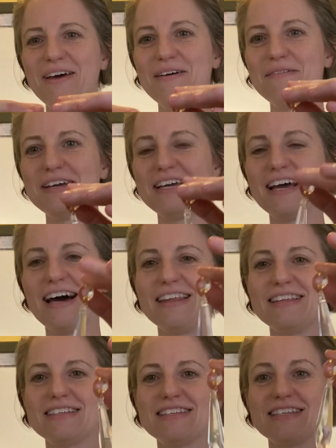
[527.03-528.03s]
Yeah,
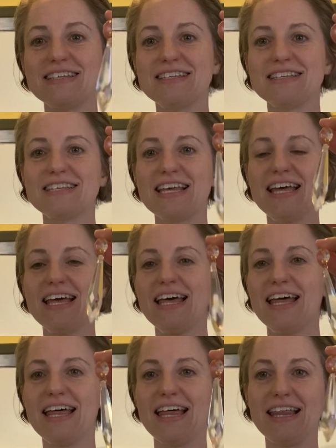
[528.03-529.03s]
this is
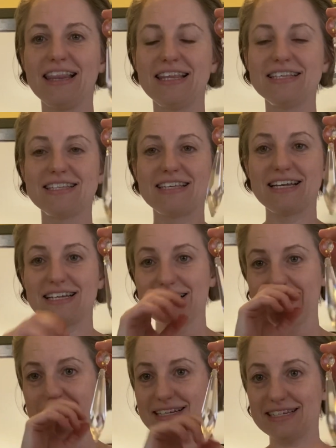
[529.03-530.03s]
a
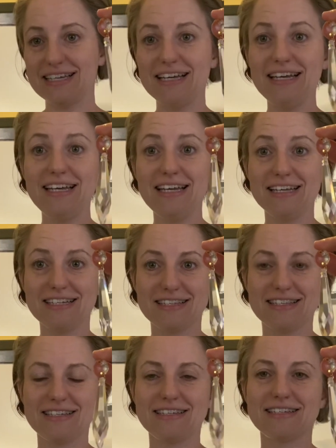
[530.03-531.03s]
tedious